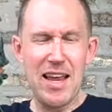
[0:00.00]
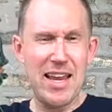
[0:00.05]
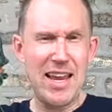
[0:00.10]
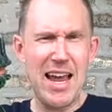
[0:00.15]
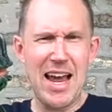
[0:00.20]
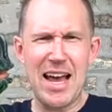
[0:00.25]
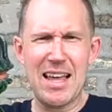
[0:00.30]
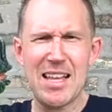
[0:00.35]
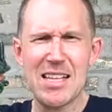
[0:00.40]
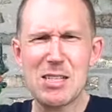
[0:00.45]

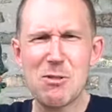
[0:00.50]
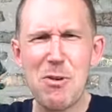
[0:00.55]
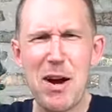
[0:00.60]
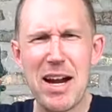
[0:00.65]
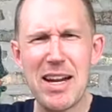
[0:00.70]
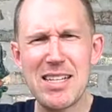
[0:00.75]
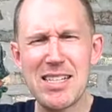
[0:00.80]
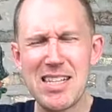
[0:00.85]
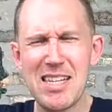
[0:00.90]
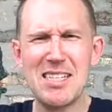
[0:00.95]
Yeah, that's
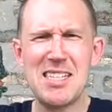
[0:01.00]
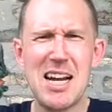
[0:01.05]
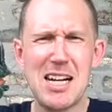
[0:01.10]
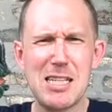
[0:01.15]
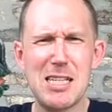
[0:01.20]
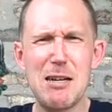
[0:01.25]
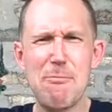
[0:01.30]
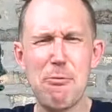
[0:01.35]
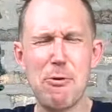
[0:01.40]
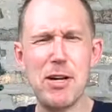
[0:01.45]
right. It's it's
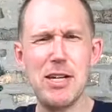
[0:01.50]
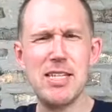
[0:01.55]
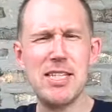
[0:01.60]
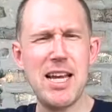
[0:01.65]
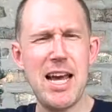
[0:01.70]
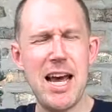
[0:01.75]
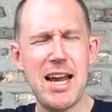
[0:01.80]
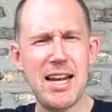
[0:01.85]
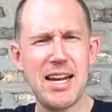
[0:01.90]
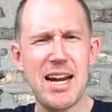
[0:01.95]
actually pretty
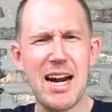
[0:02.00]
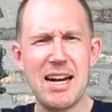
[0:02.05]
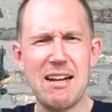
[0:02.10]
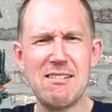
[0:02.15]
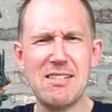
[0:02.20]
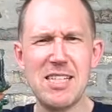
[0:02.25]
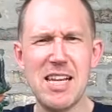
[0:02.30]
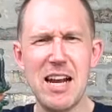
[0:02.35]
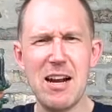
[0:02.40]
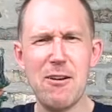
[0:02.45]
sad and kind
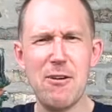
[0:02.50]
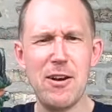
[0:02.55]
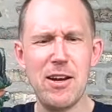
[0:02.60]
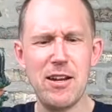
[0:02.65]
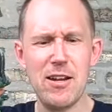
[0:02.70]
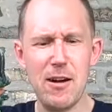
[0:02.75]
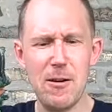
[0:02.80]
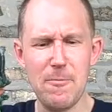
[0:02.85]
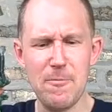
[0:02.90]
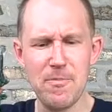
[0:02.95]
of
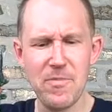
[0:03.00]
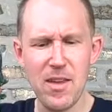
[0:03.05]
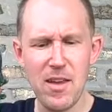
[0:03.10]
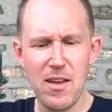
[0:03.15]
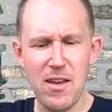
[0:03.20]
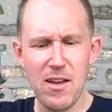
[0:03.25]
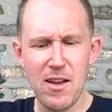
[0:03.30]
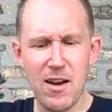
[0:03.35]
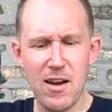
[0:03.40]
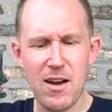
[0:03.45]
scary. Um,
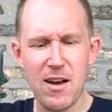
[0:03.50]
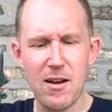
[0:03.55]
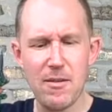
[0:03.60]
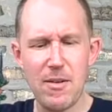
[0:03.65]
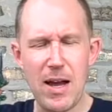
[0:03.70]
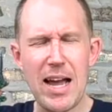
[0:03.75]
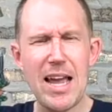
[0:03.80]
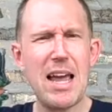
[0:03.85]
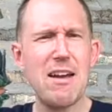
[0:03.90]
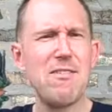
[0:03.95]

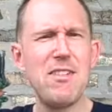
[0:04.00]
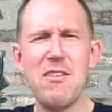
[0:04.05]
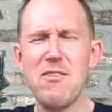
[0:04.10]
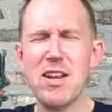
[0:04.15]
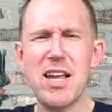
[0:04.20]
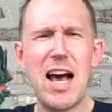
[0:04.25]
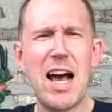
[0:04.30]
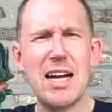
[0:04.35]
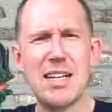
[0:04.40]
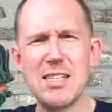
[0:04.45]
uh, I haven't
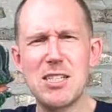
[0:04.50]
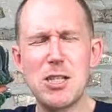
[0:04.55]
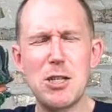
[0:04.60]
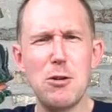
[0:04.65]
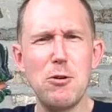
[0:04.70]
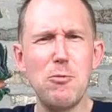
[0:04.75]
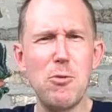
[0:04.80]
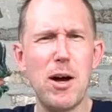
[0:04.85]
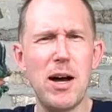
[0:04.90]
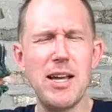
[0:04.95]
even gotten
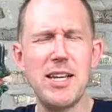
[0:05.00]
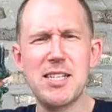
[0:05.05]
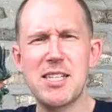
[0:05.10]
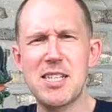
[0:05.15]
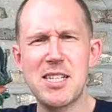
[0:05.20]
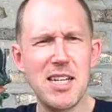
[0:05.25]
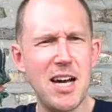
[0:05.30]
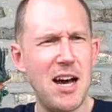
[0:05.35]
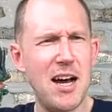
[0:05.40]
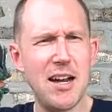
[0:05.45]
to uh, his
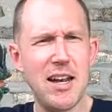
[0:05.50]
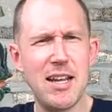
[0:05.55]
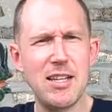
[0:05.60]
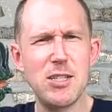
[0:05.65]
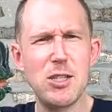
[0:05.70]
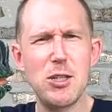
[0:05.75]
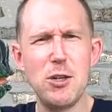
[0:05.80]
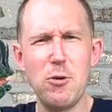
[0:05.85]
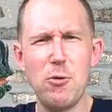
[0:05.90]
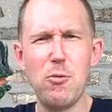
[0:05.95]
son
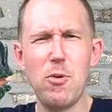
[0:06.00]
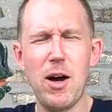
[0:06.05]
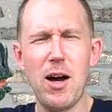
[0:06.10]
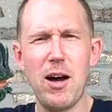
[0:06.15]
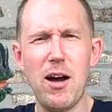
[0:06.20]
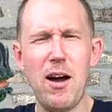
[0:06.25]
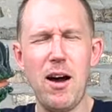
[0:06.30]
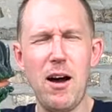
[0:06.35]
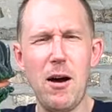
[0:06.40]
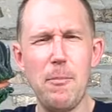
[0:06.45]
and to
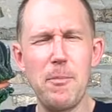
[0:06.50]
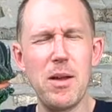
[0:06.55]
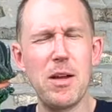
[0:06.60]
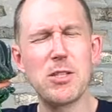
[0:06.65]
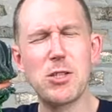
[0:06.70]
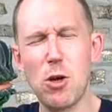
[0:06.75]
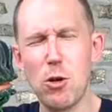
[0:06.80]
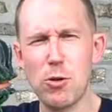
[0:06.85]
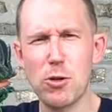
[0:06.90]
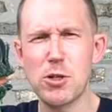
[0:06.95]
uh, um,
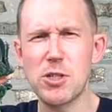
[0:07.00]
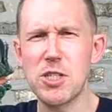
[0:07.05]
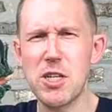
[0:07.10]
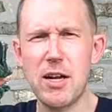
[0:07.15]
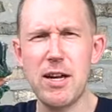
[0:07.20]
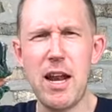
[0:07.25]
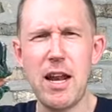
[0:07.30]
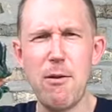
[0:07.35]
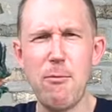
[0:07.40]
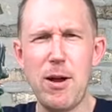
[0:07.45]
his older
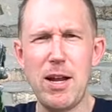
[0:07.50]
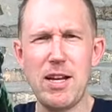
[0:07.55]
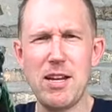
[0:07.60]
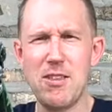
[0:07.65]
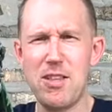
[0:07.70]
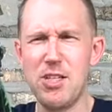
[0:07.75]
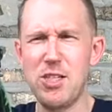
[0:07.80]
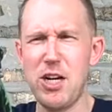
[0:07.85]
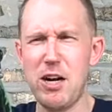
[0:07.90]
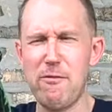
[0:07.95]
son anyway,
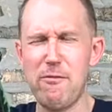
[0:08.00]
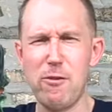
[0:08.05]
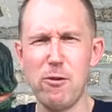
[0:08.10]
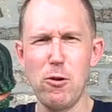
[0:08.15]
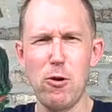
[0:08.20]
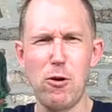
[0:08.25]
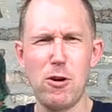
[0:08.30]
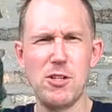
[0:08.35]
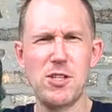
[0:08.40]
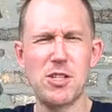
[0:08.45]
into the
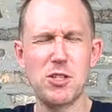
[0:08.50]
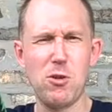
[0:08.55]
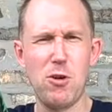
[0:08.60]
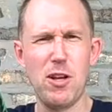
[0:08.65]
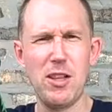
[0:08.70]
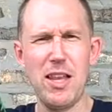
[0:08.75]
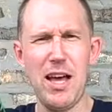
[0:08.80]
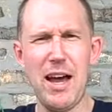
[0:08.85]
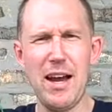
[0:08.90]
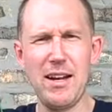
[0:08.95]
Jennifer Lawrence
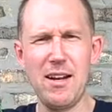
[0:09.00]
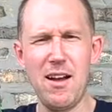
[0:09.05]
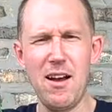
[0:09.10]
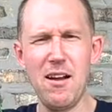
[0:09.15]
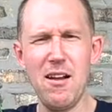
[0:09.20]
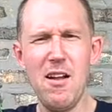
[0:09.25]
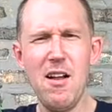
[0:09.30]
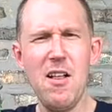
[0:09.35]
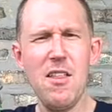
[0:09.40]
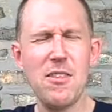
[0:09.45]
storyline.
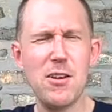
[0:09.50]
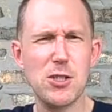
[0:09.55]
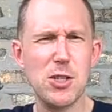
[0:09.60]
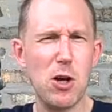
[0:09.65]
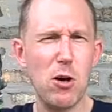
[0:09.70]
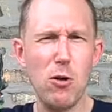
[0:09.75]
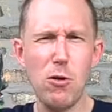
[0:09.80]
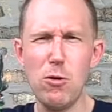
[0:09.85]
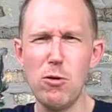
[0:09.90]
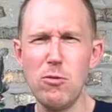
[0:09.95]
Uh, there's
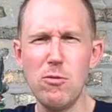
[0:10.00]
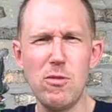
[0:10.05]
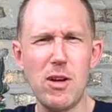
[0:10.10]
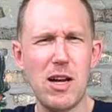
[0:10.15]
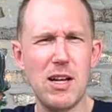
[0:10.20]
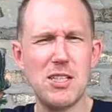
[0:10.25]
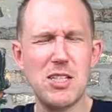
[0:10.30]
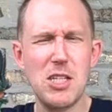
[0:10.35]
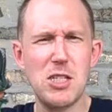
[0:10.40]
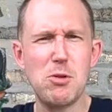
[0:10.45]
a whole
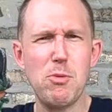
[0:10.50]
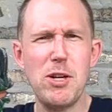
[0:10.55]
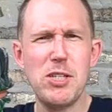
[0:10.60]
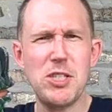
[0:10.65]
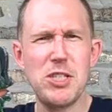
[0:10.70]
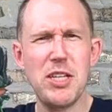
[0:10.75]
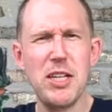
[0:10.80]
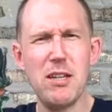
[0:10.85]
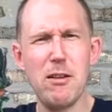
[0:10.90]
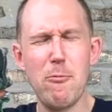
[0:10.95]
uh,
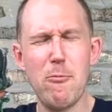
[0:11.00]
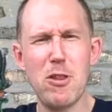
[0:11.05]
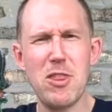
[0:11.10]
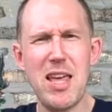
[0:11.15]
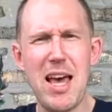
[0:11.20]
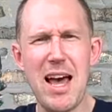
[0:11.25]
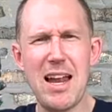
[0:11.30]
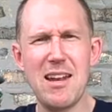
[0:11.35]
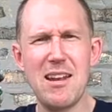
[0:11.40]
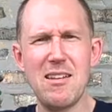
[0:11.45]
situation dealing
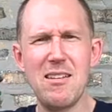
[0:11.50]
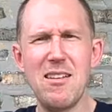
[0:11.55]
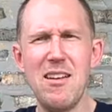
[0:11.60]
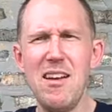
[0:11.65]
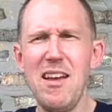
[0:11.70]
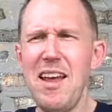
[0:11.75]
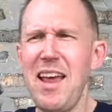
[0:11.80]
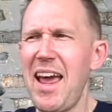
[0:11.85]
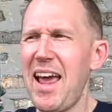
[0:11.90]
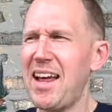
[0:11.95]
with that, and
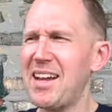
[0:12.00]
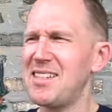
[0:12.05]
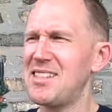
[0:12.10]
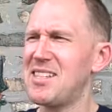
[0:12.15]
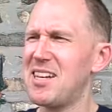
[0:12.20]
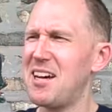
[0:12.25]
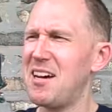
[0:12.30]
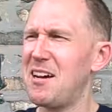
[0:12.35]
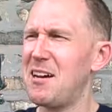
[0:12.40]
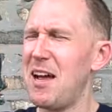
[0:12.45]

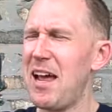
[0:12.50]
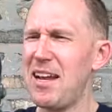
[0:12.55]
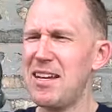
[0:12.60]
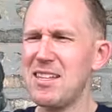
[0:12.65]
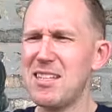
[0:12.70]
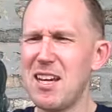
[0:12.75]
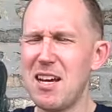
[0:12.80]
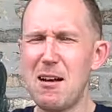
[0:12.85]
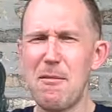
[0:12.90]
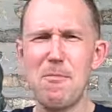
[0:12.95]
and uh,
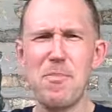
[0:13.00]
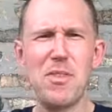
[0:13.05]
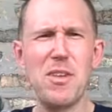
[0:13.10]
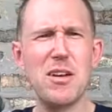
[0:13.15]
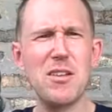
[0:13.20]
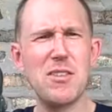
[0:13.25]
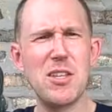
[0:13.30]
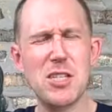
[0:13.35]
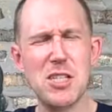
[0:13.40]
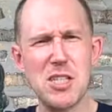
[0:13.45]
and the
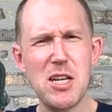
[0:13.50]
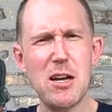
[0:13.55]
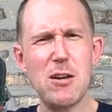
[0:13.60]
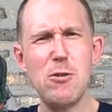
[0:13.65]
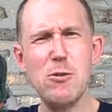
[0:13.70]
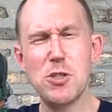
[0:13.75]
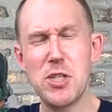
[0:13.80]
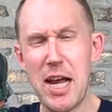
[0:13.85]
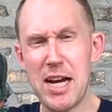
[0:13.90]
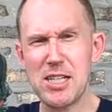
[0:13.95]
the
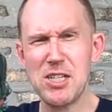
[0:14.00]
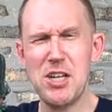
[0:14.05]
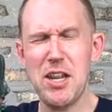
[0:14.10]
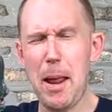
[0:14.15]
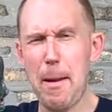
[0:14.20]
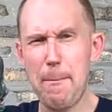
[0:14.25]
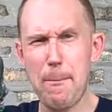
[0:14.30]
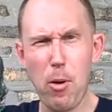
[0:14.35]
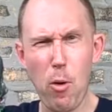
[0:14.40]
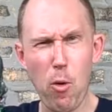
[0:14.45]
son who's
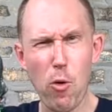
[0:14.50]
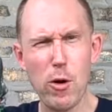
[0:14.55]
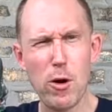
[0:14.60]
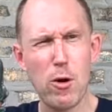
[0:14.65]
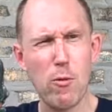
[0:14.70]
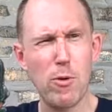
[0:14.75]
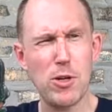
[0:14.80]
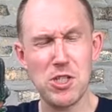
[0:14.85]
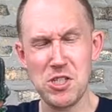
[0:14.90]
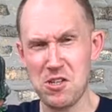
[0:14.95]
actually named
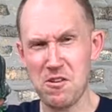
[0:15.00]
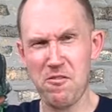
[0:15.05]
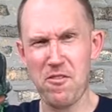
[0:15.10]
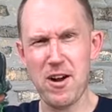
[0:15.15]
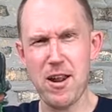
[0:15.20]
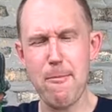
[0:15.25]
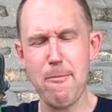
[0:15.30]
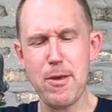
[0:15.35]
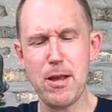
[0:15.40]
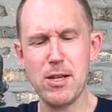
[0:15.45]
Porter, which is
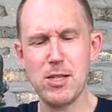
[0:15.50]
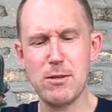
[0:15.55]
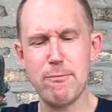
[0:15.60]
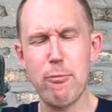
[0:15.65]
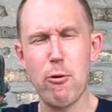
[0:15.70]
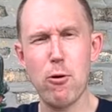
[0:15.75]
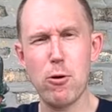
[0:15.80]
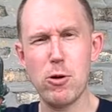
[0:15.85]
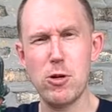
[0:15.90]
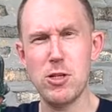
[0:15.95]
funny because
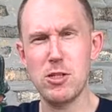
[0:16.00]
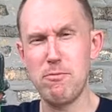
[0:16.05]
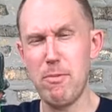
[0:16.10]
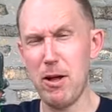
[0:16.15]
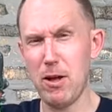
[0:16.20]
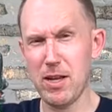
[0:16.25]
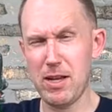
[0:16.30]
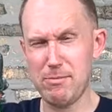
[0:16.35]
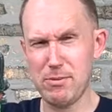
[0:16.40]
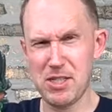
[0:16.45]
Porter is
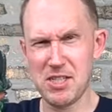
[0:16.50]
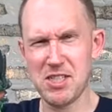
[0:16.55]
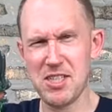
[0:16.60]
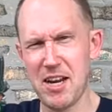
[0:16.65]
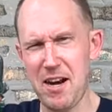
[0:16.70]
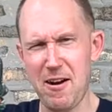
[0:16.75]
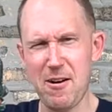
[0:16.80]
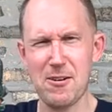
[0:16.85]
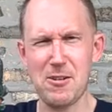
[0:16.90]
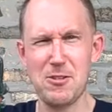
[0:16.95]
Mel Gibson's
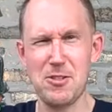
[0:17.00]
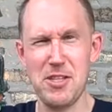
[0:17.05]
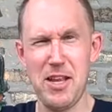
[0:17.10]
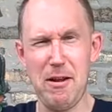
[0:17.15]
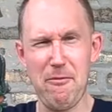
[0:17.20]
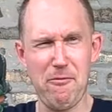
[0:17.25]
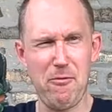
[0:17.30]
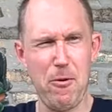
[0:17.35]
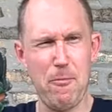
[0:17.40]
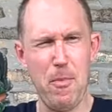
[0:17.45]
character's
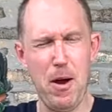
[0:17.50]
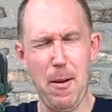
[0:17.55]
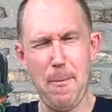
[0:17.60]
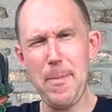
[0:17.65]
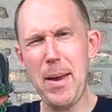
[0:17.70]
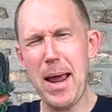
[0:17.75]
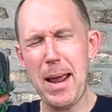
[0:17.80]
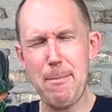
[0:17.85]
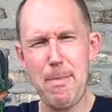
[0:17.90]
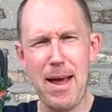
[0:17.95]
name from
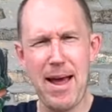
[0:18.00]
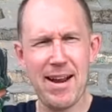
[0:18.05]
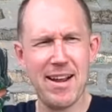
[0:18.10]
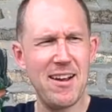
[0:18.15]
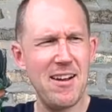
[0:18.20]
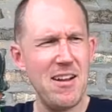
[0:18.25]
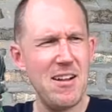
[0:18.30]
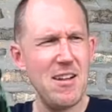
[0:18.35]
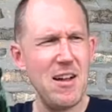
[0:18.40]
Payback.